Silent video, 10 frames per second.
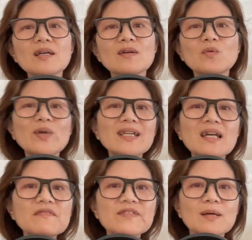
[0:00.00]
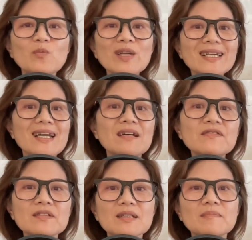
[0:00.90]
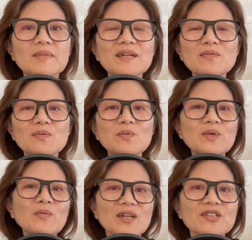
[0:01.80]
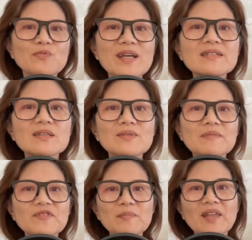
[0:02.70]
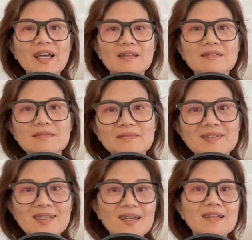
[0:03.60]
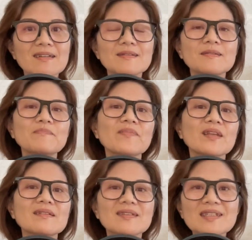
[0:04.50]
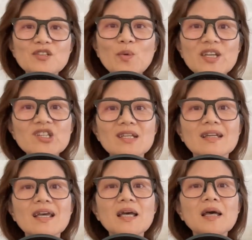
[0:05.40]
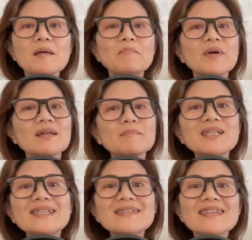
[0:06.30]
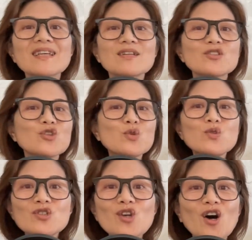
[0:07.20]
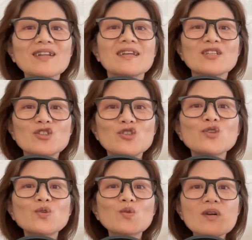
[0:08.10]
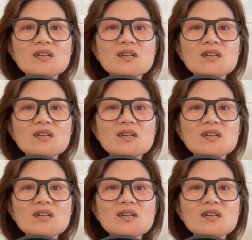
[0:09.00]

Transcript: we love them, we care for them, and we want to rescue them from that sick situation. But please do not do